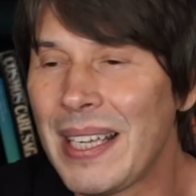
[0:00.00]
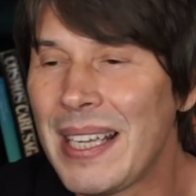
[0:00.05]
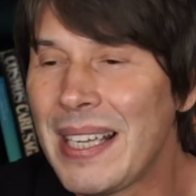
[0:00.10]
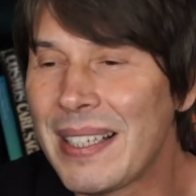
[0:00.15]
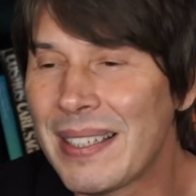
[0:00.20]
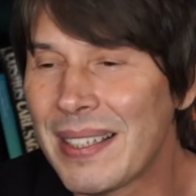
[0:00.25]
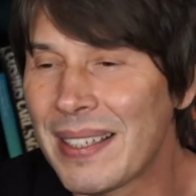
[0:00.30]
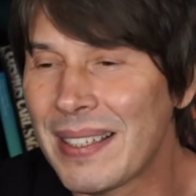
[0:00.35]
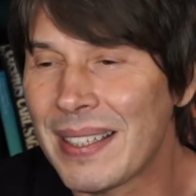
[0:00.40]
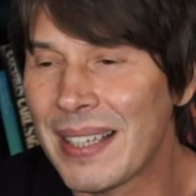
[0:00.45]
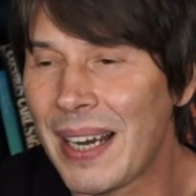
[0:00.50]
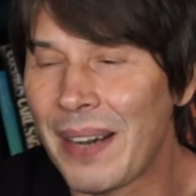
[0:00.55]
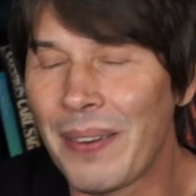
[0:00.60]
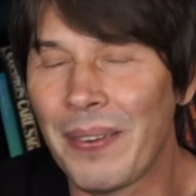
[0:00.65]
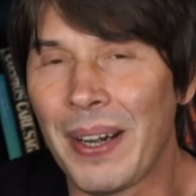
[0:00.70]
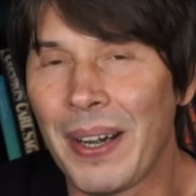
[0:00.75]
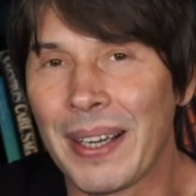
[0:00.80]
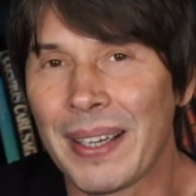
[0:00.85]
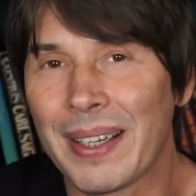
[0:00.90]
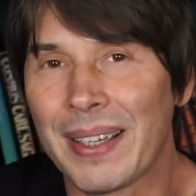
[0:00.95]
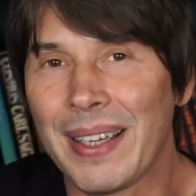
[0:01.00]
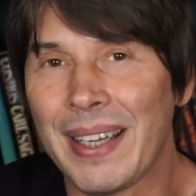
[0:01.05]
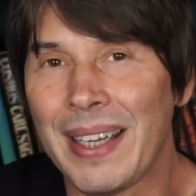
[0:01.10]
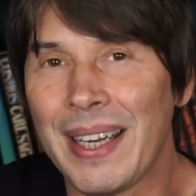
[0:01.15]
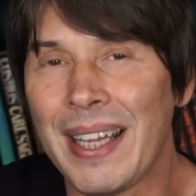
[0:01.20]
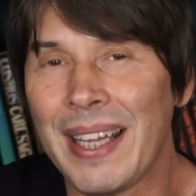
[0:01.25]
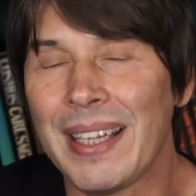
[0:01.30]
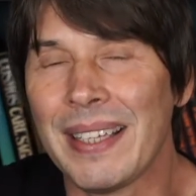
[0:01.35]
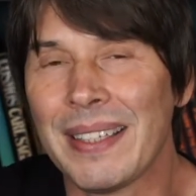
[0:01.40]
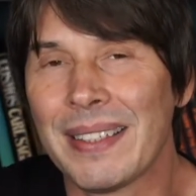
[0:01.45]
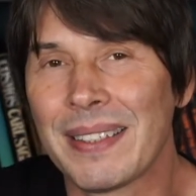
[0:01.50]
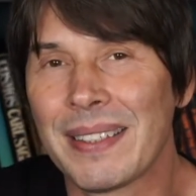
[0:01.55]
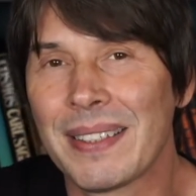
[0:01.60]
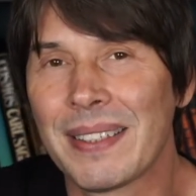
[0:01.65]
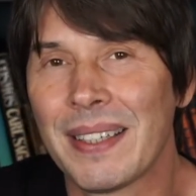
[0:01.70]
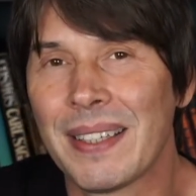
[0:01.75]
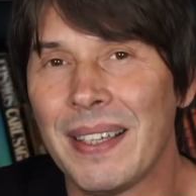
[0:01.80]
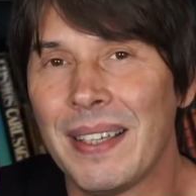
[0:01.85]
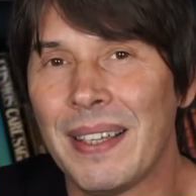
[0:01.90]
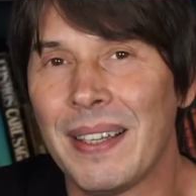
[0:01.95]
esoteric it
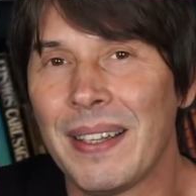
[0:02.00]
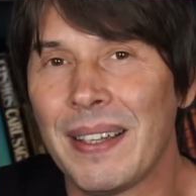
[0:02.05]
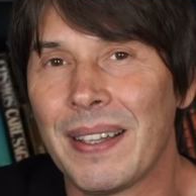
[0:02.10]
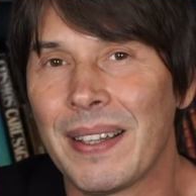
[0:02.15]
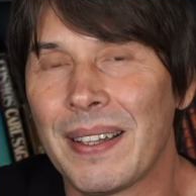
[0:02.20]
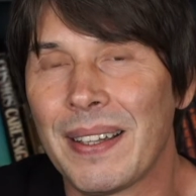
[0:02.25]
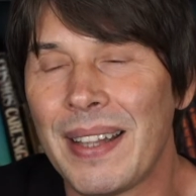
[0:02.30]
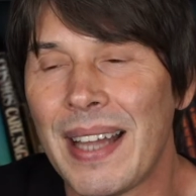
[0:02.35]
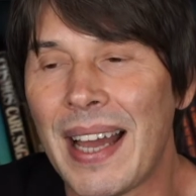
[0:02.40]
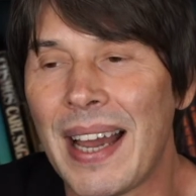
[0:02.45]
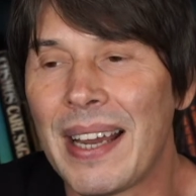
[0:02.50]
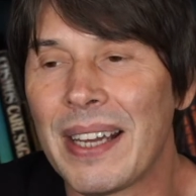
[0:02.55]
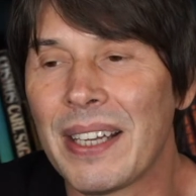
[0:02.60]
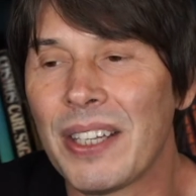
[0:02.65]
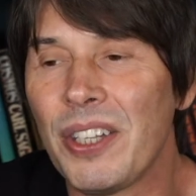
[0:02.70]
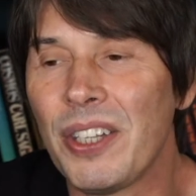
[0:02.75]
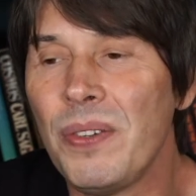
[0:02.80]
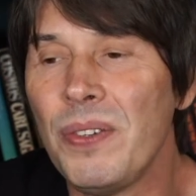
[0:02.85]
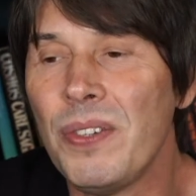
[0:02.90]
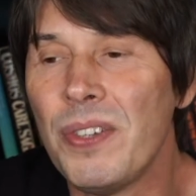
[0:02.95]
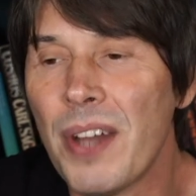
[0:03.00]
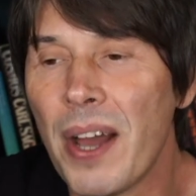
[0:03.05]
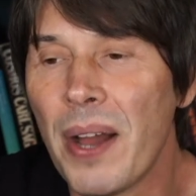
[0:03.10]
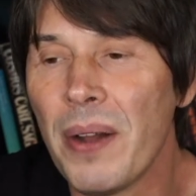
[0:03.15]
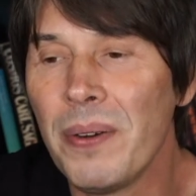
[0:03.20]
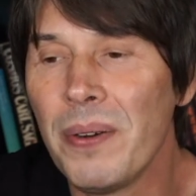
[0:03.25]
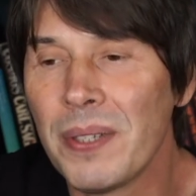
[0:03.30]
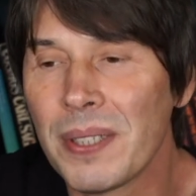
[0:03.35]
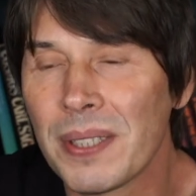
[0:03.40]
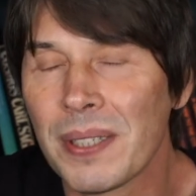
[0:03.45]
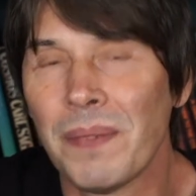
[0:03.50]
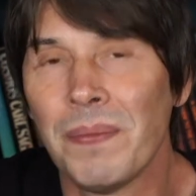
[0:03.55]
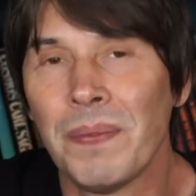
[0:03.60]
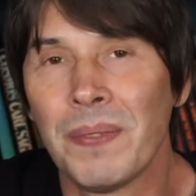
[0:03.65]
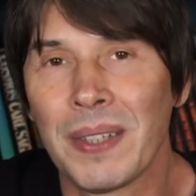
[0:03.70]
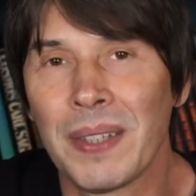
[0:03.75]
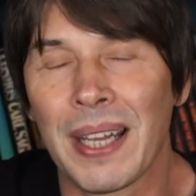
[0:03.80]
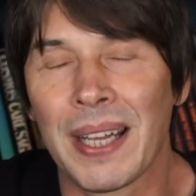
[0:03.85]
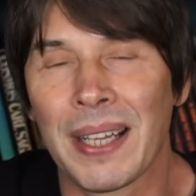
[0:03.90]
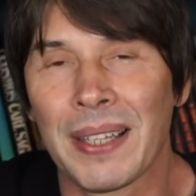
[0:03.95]
is, that you know
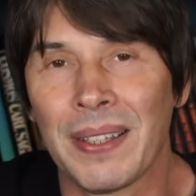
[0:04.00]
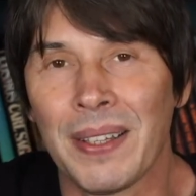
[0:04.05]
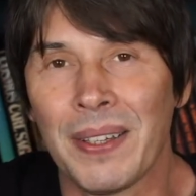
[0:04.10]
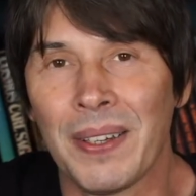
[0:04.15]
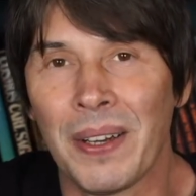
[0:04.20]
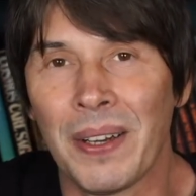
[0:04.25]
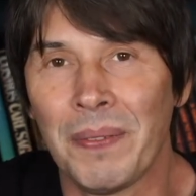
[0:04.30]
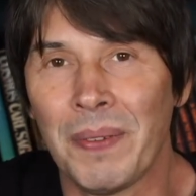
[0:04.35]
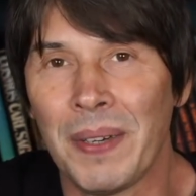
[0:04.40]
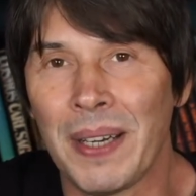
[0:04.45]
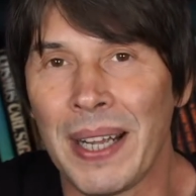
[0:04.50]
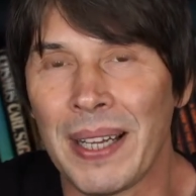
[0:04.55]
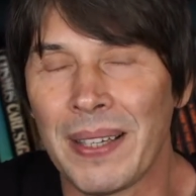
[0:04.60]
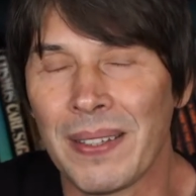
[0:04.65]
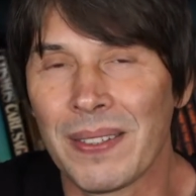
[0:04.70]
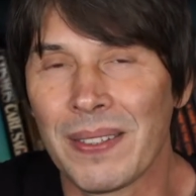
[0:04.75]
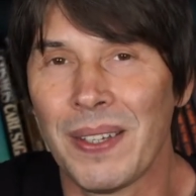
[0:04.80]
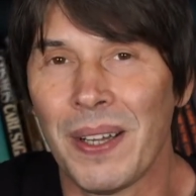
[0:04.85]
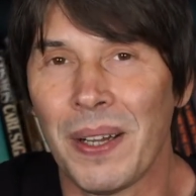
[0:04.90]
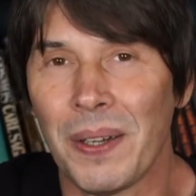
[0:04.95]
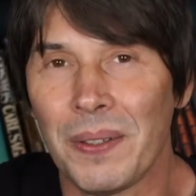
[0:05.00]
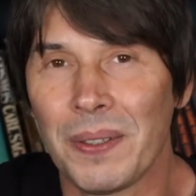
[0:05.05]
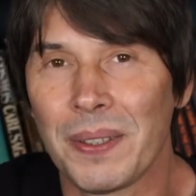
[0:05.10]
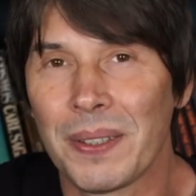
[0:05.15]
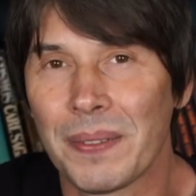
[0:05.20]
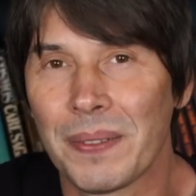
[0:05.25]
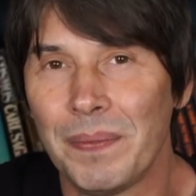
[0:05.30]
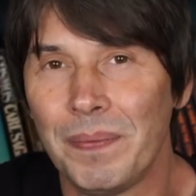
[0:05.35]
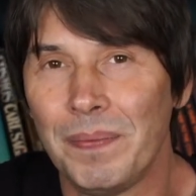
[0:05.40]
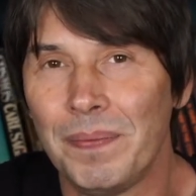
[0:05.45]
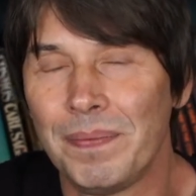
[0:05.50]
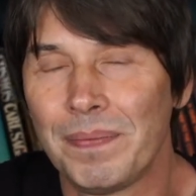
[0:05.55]
something that nobody else knows,